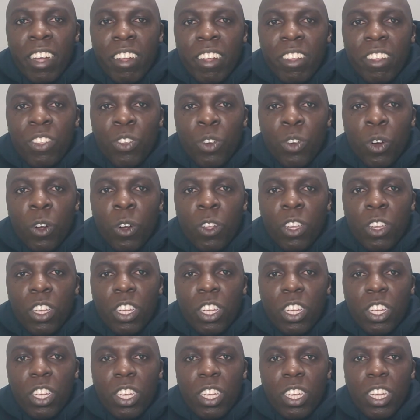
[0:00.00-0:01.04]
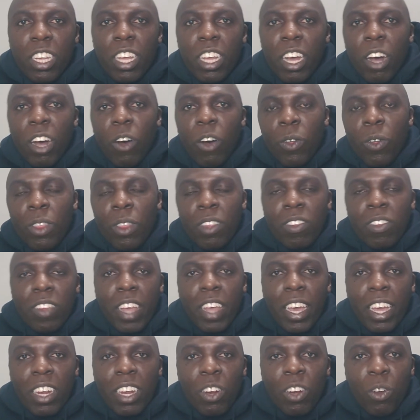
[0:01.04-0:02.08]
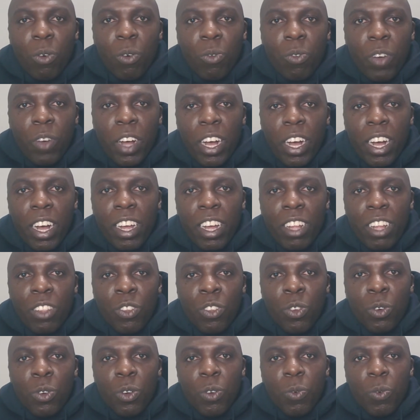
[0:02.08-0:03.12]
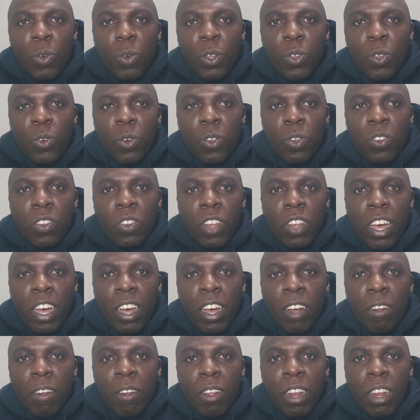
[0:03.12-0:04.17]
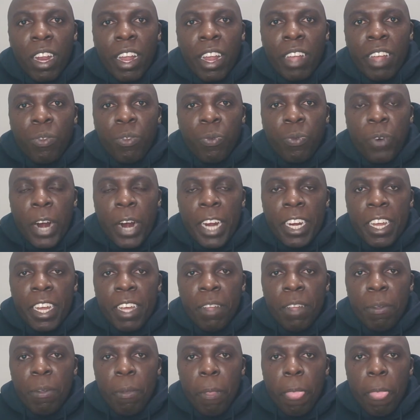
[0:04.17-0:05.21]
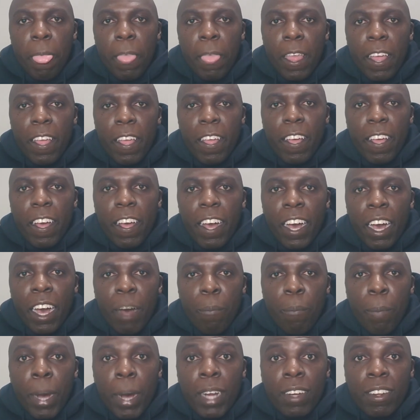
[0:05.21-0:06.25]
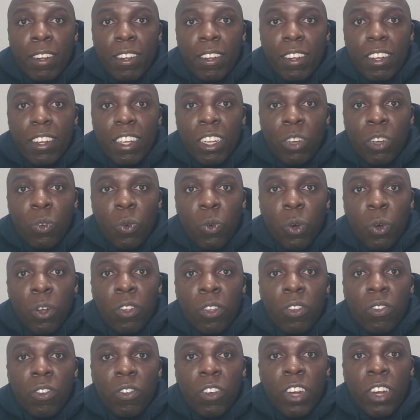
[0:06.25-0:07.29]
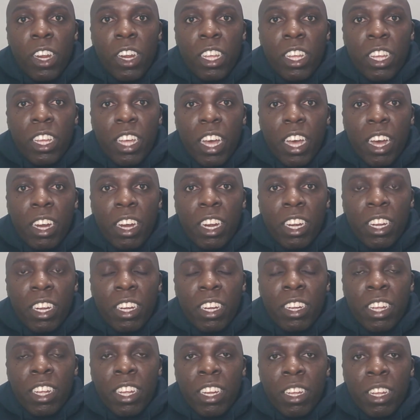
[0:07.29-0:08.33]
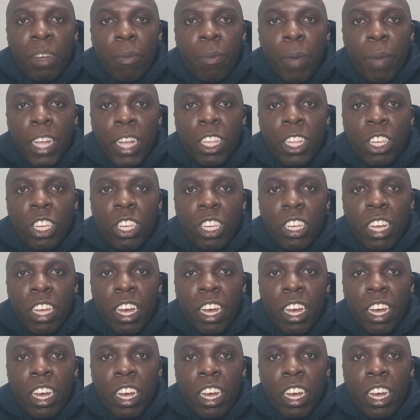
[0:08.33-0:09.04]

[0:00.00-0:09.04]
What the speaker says: George on the 2nd of June, which was last Friday. But it was really an entertaining match